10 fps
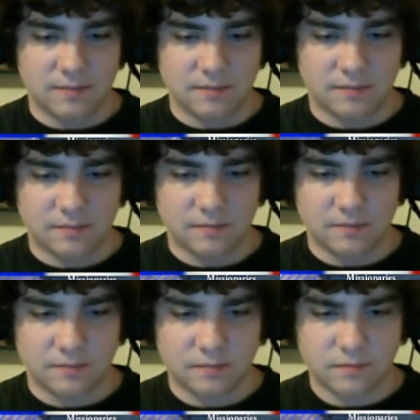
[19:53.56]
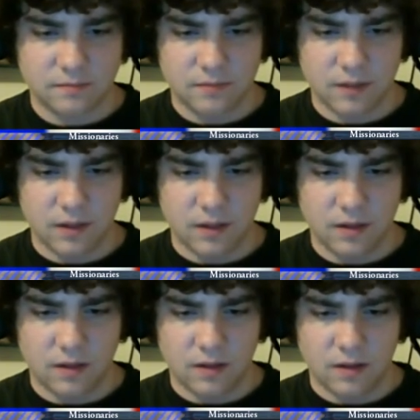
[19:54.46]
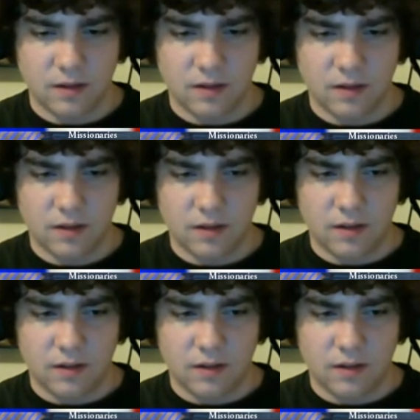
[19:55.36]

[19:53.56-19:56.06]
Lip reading: [no speech]